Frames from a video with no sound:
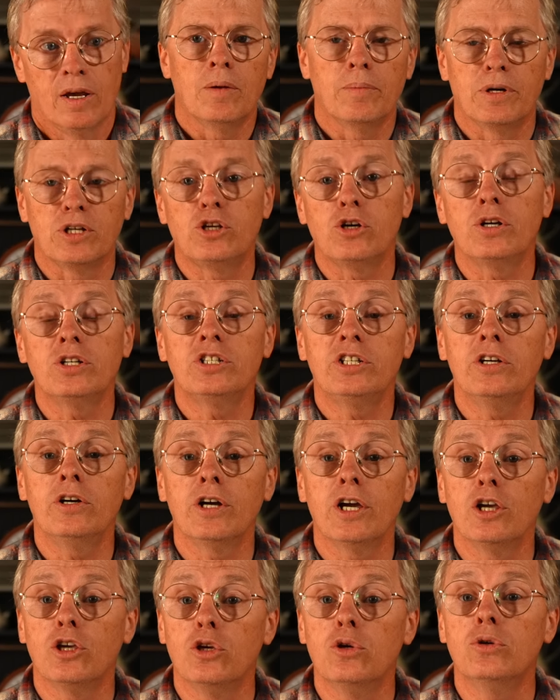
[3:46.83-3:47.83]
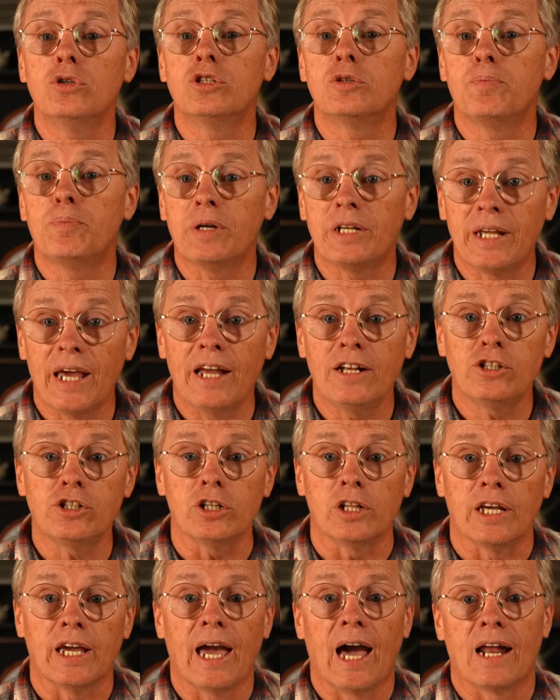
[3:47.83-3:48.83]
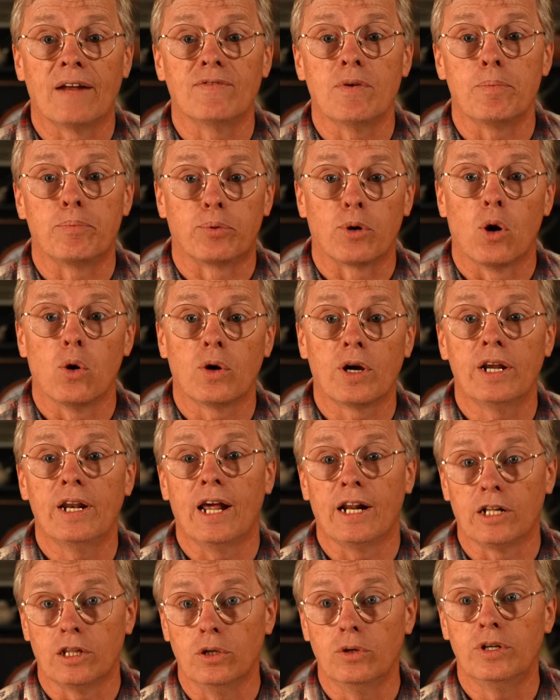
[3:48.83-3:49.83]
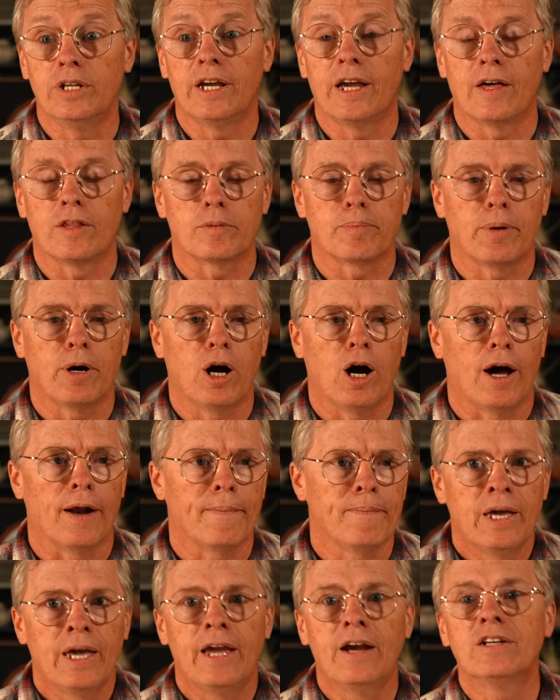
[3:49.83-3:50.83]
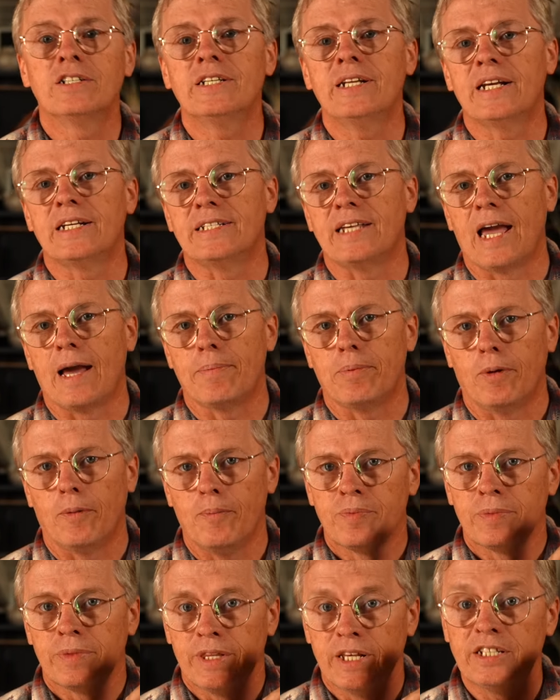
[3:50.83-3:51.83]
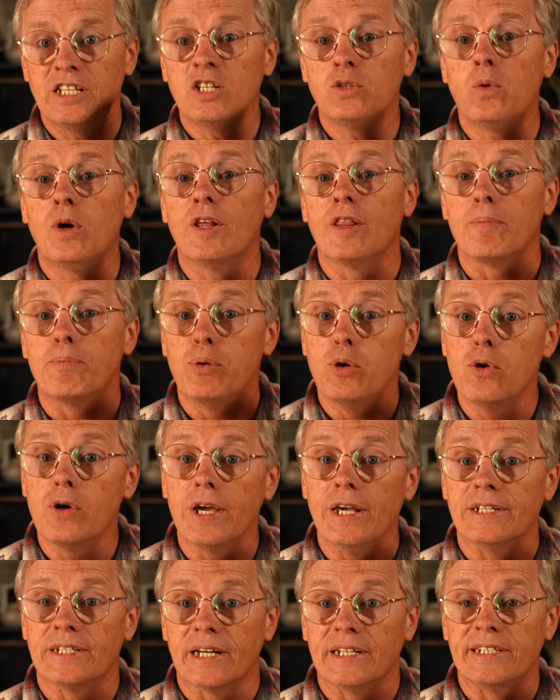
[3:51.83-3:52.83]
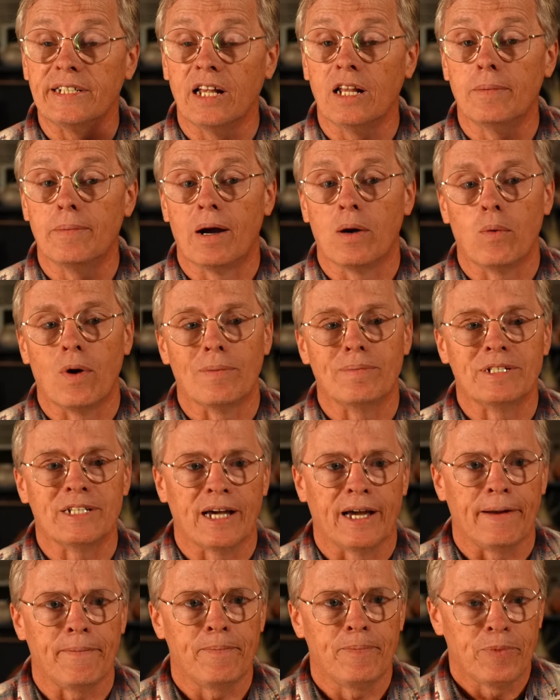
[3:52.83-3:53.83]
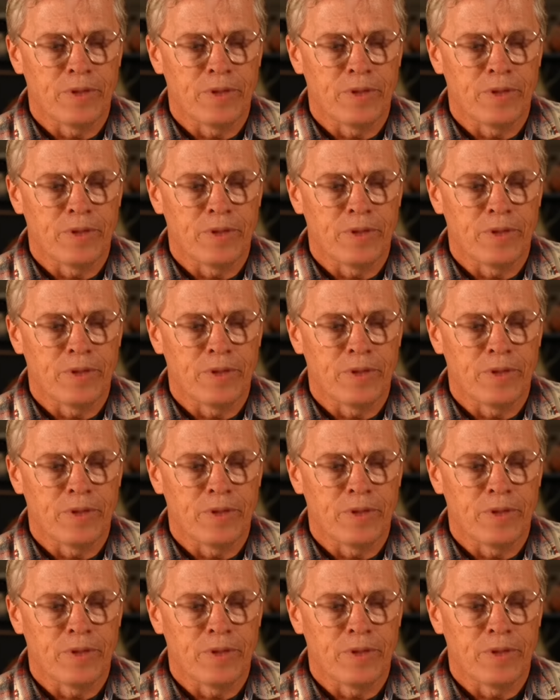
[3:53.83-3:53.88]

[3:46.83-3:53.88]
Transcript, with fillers: But you could still get use potentially out of a broken and glued together pot. Here's an example. This is one of the pukis I sell on my website.